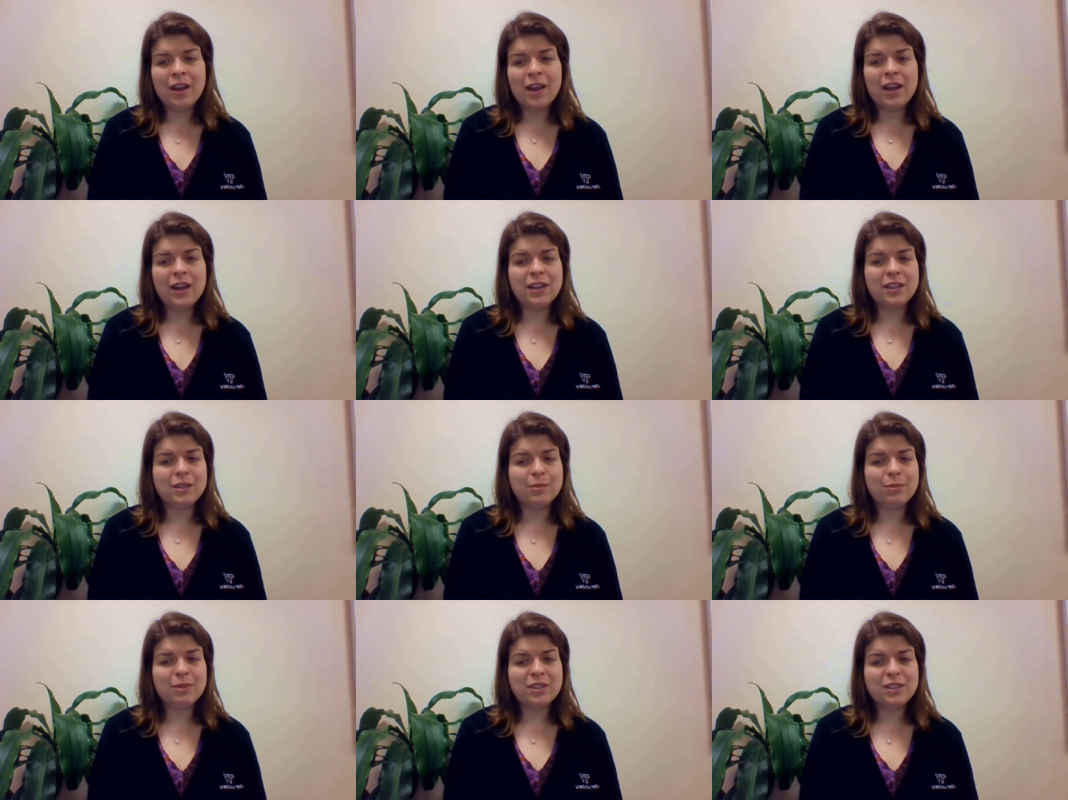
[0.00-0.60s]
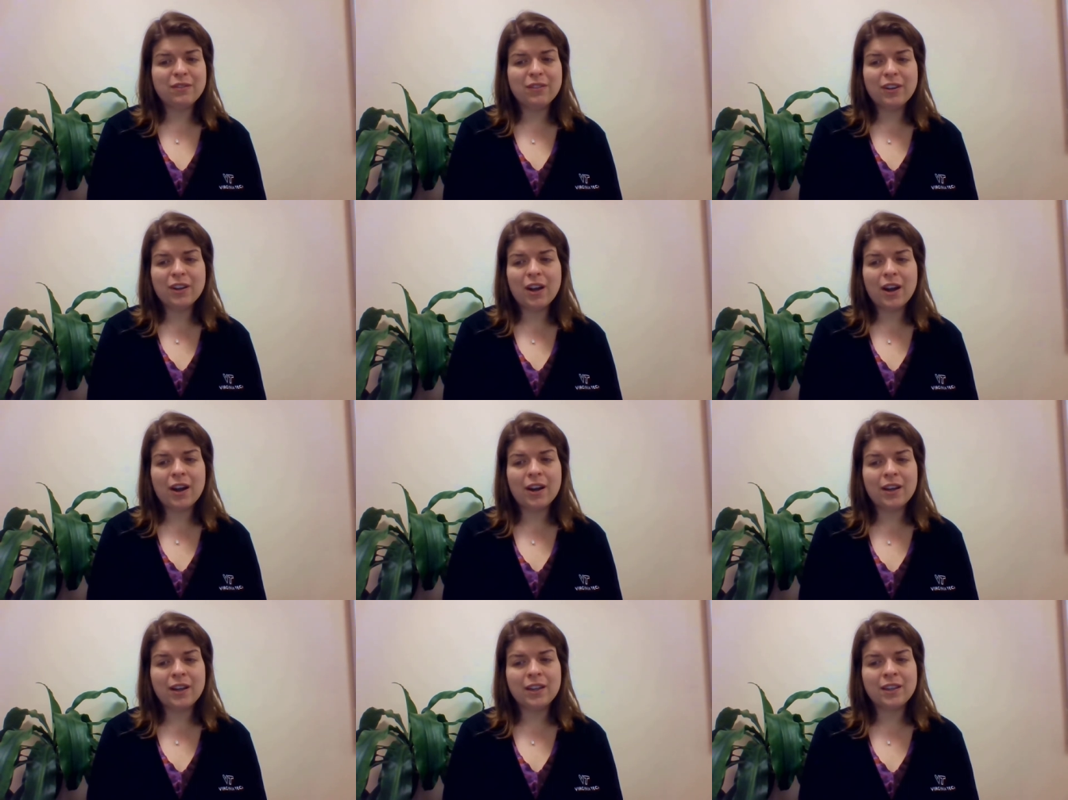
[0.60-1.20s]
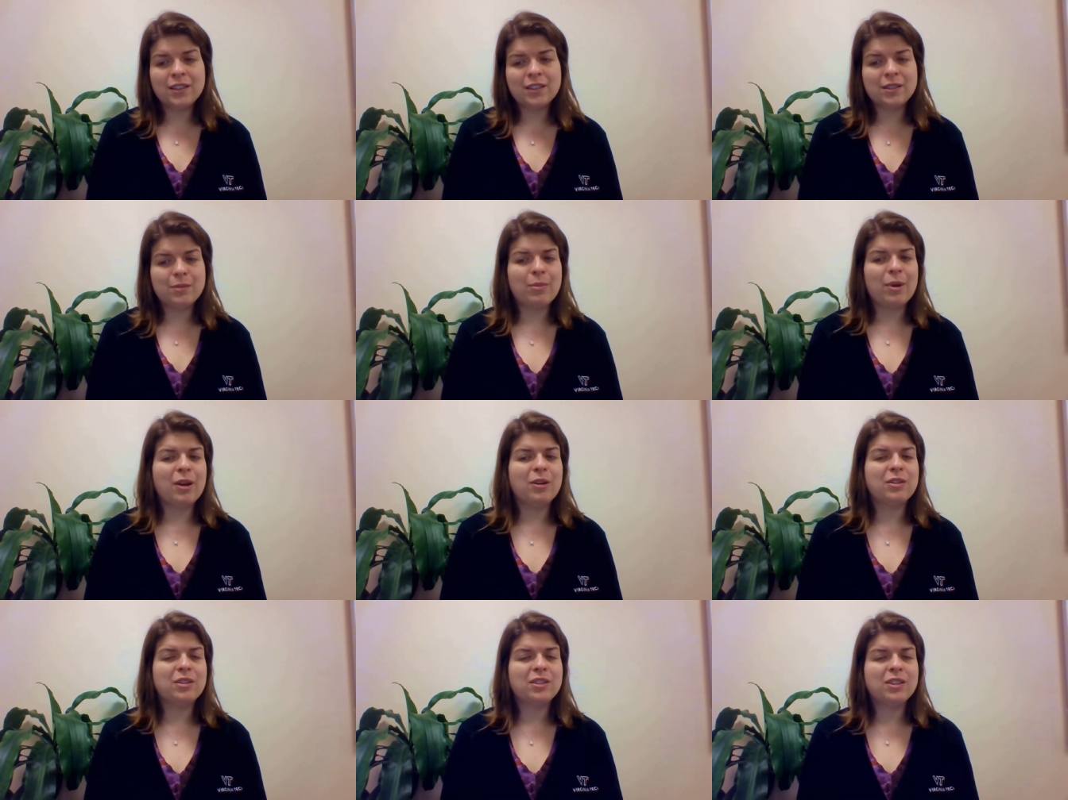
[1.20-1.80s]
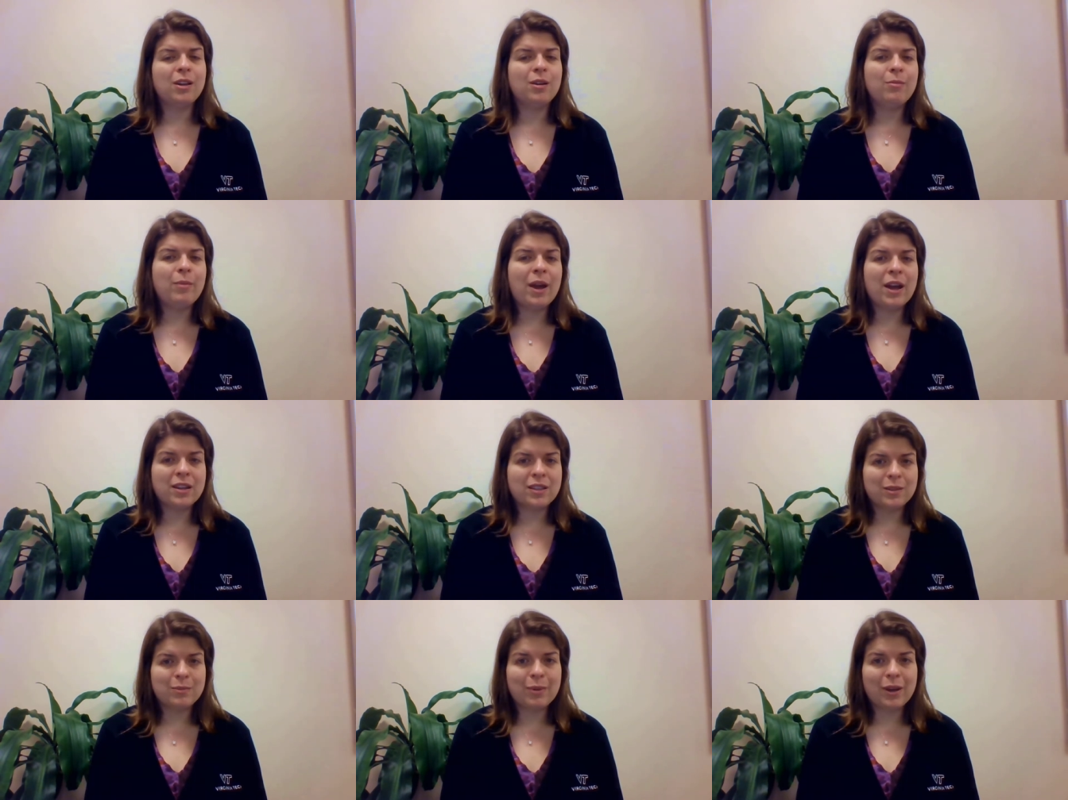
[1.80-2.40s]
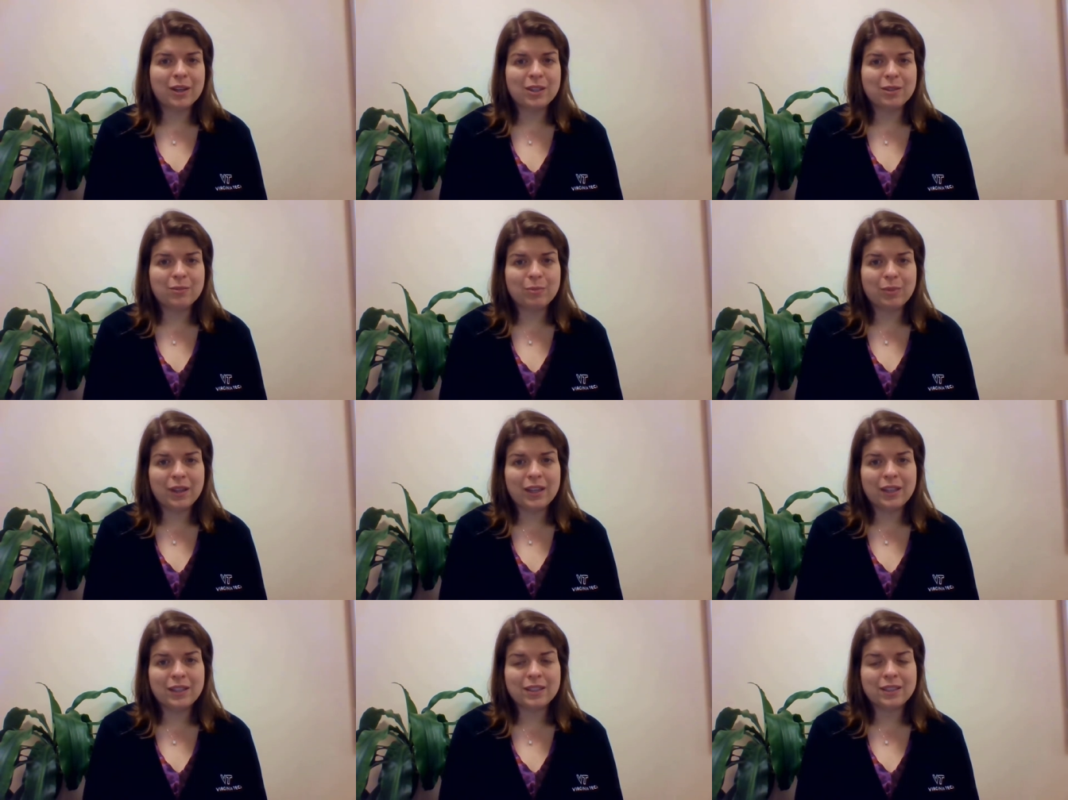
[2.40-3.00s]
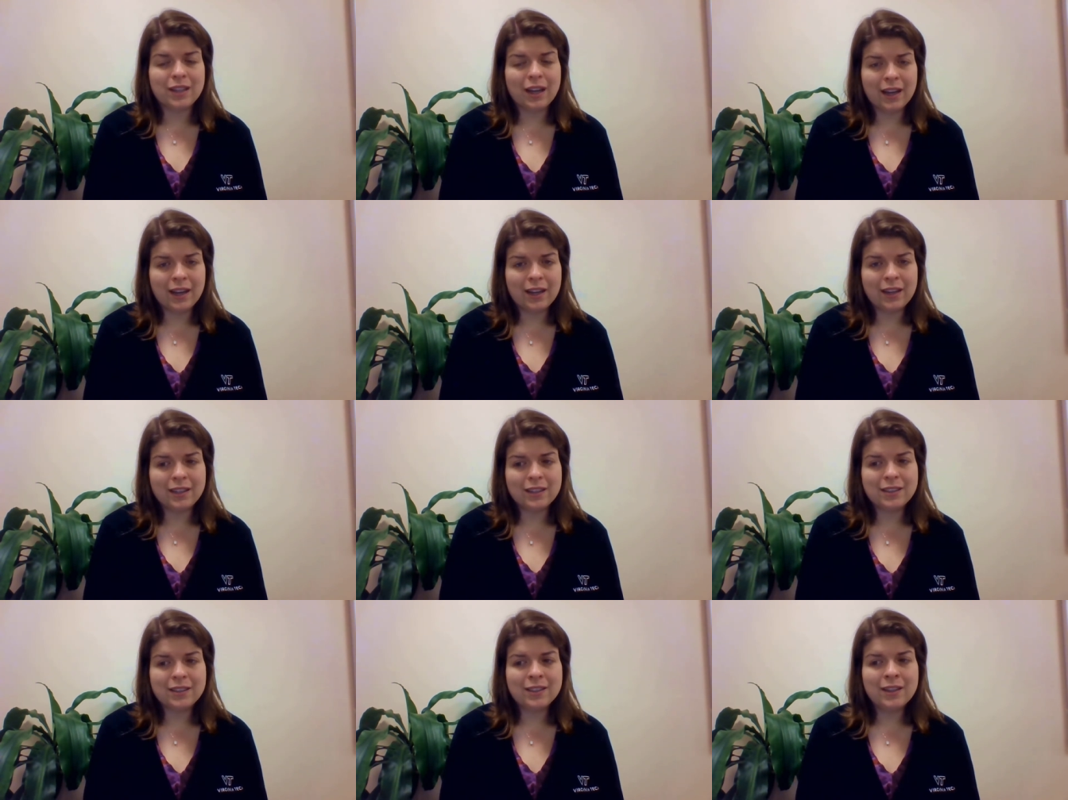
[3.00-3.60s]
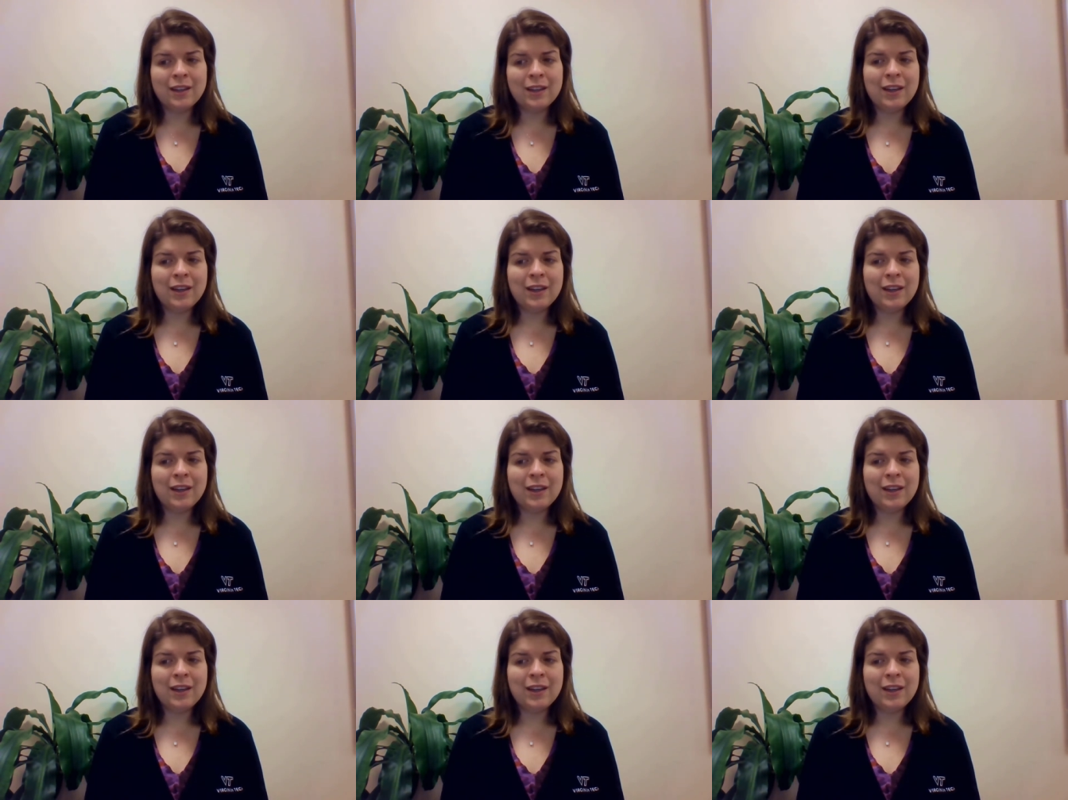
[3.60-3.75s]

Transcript: a specific audience about some aspect of plant science.